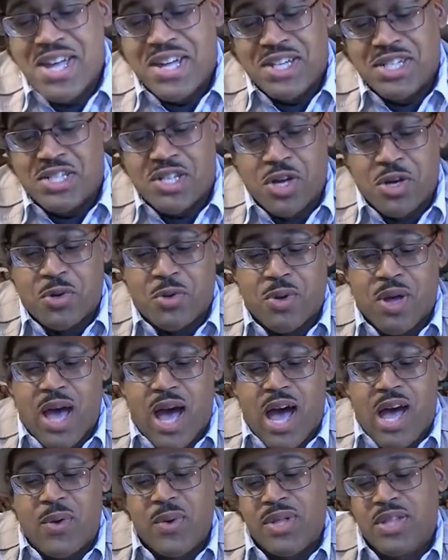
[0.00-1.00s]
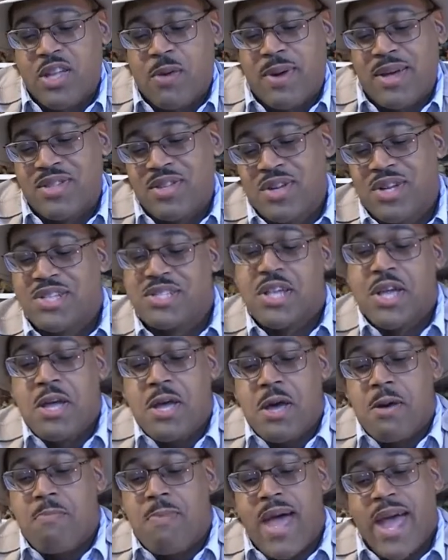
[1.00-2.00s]
So I always tell my students,
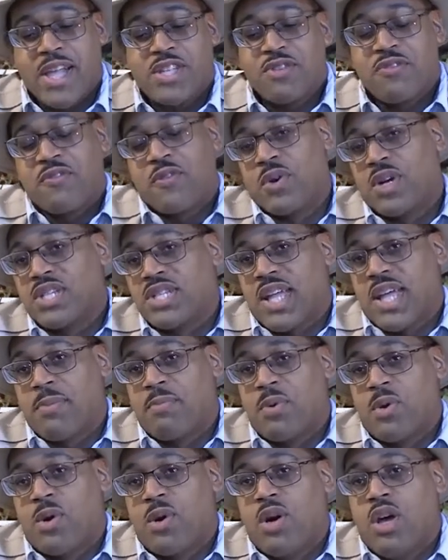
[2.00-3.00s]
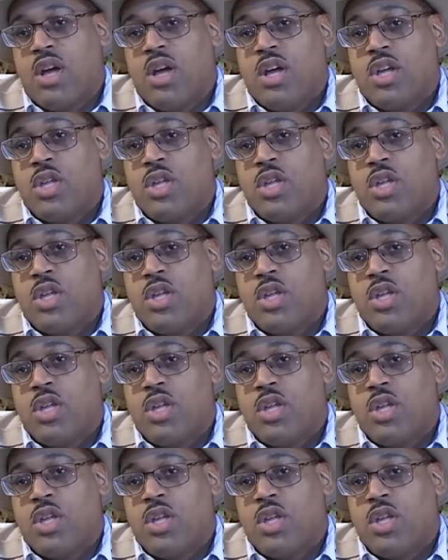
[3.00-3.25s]
imagine for example,